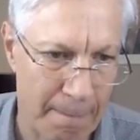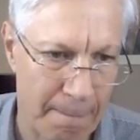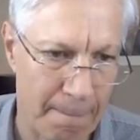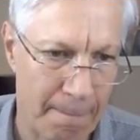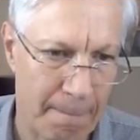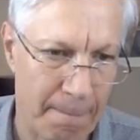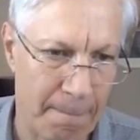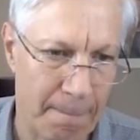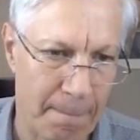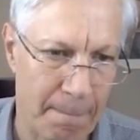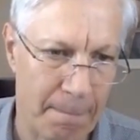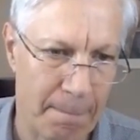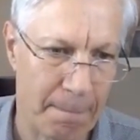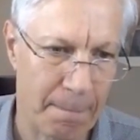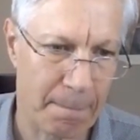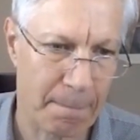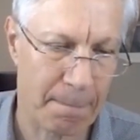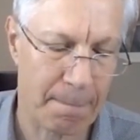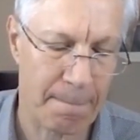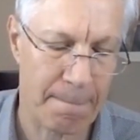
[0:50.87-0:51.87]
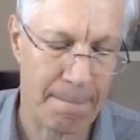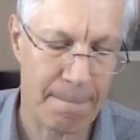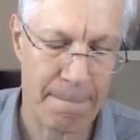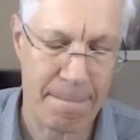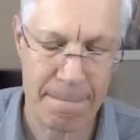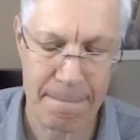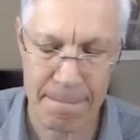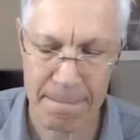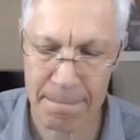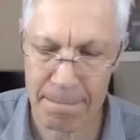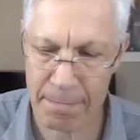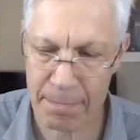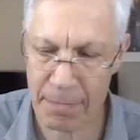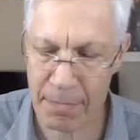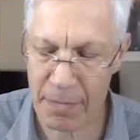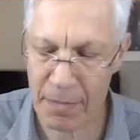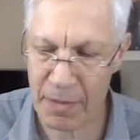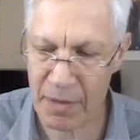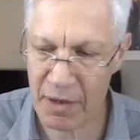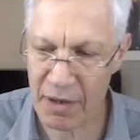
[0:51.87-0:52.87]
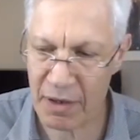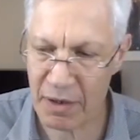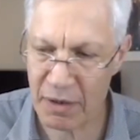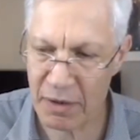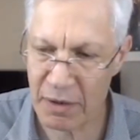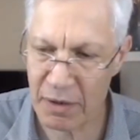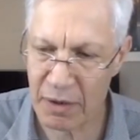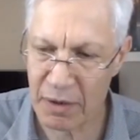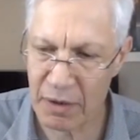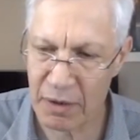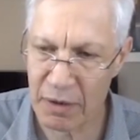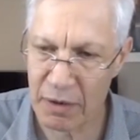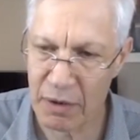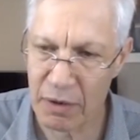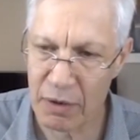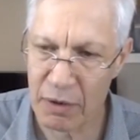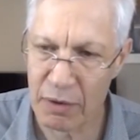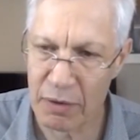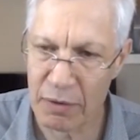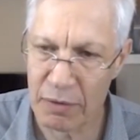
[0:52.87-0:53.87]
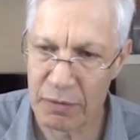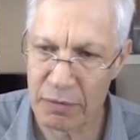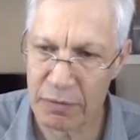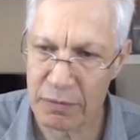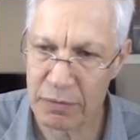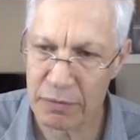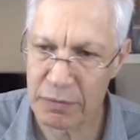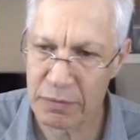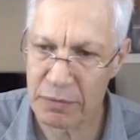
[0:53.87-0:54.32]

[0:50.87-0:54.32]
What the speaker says: (no one is talking)